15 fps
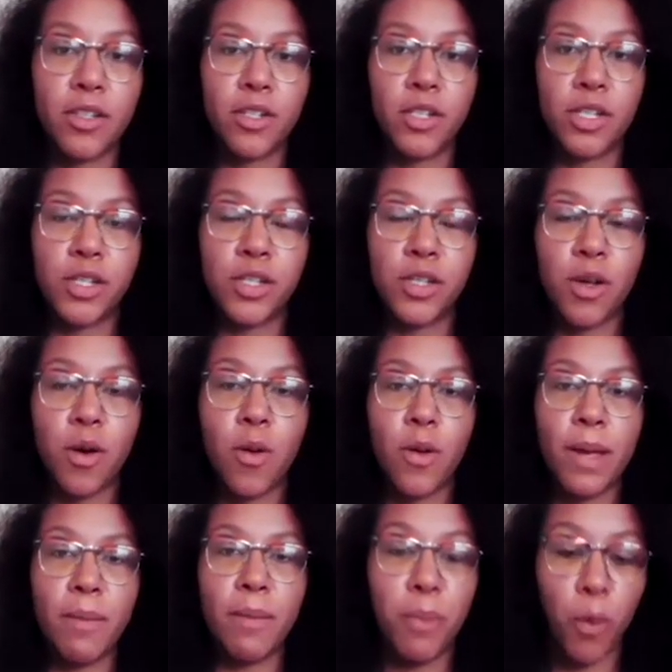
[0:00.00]
are just so
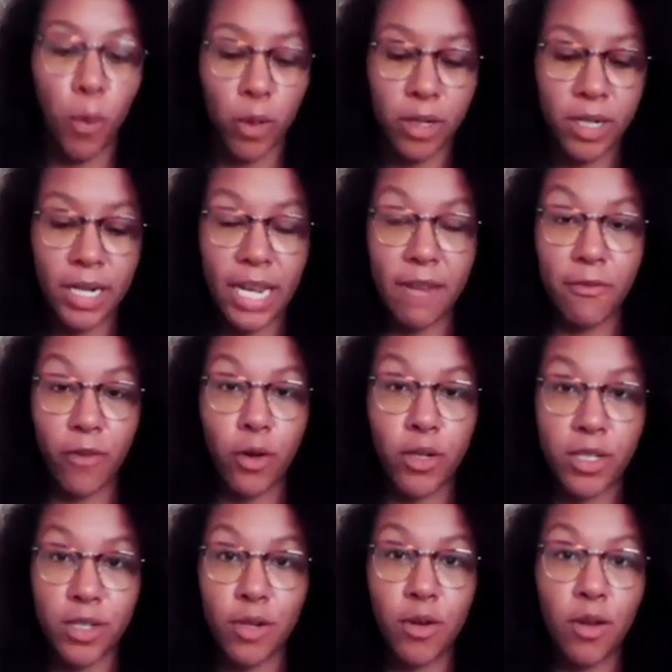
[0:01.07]
important and
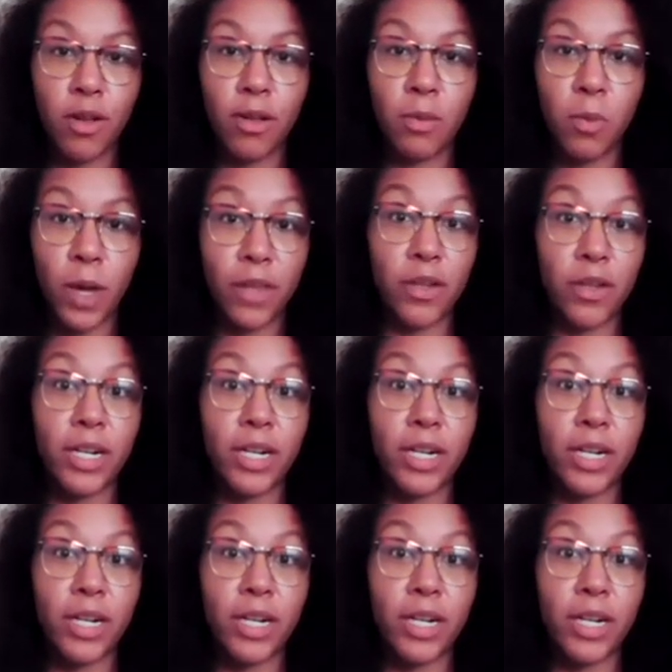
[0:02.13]
versatile, whether it